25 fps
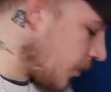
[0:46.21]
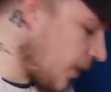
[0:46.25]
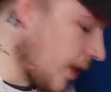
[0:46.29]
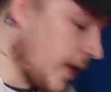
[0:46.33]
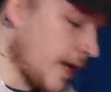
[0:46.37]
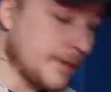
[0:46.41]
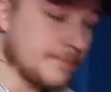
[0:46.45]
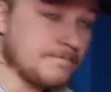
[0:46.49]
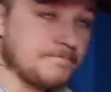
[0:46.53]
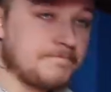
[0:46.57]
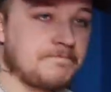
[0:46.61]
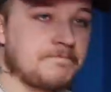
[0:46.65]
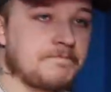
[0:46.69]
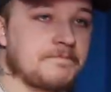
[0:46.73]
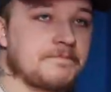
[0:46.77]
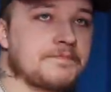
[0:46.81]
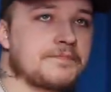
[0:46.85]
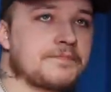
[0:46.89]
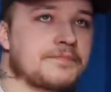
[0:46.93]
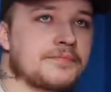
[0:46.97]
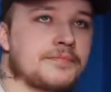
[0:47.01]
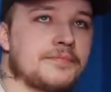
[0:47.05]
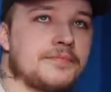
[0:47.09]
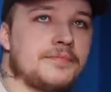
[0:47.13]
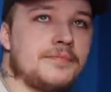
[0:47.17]
that
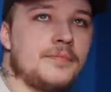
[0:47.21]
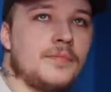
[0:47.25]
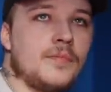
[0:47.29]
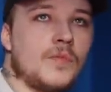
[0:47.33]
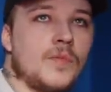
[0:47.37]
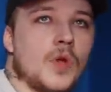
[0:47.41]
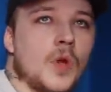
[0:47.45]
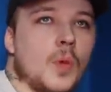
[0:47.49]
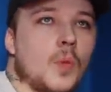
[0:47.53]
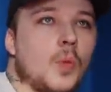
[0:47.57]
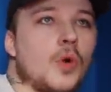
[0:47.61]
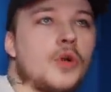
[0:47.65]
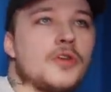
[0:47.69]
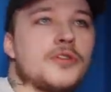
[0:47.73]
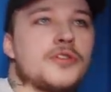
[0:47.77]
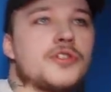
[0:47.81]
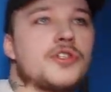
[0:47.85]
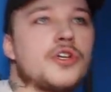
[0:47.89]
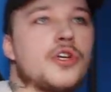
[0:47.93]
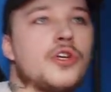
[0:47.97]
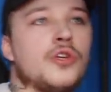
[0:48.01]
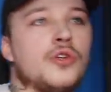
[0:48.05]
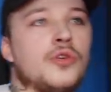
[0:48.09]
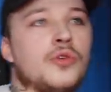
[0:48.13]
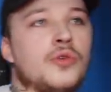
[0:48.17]
want
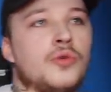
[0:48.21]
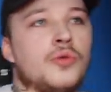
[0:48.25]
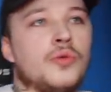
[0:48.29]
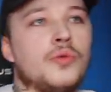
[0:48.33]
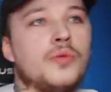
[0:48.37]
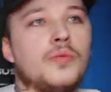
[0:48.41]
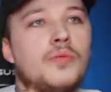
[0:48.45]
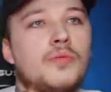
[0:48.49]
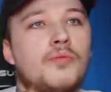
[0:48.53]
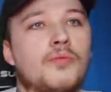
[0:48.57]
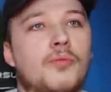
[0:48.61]
to